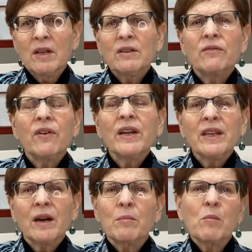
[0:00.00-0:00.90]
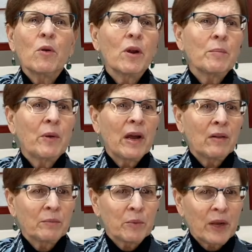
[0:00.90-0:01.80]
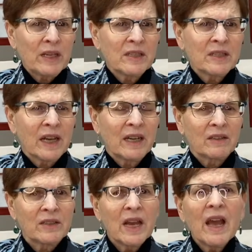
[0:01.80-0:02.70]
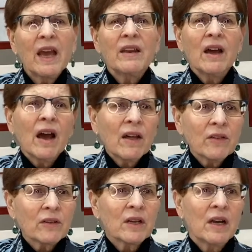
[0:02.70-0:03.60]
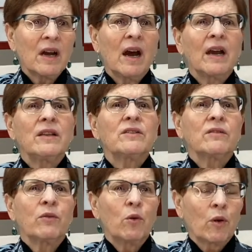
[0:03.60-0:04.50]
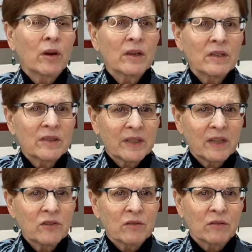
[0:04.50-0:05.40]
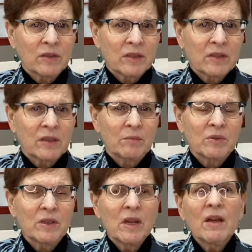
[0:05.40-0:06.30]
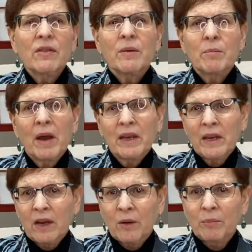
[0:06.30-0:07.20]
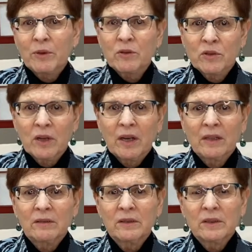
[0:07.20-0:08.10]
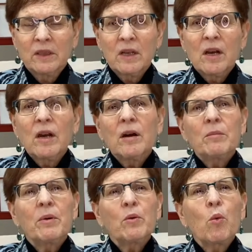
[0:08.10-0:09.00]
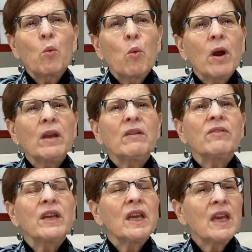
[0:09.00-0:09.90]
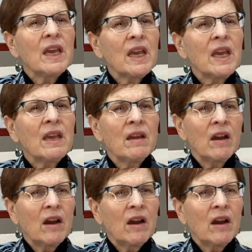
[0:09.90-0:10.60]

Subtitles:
to find out more about brain styles and other kinds of organizational systems that might help your child. But one of the key